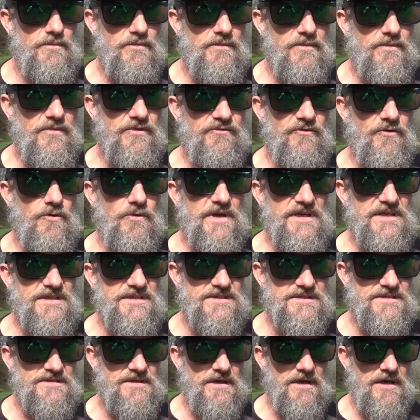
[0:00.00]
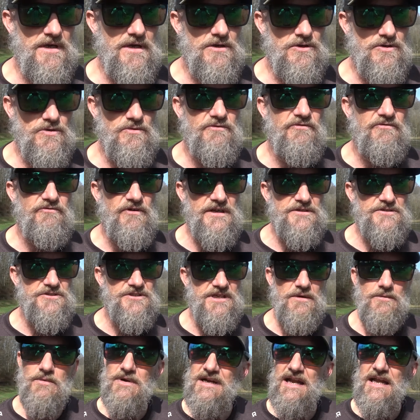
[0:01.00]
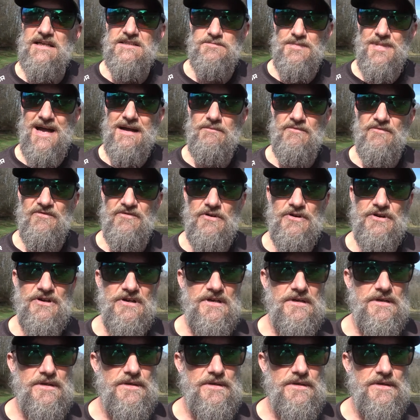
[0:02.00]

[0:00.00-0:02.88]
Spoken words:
through his good friendship with Les Bamford